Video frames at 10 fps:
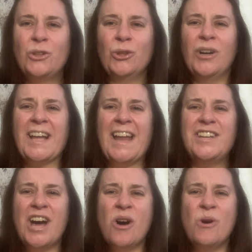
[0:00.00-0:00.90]
Lord, I
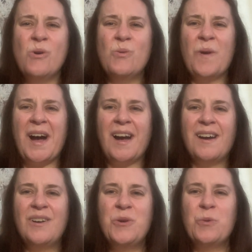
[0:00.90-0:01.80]
know
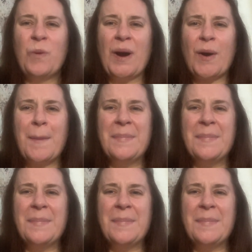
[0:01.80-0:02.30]
where I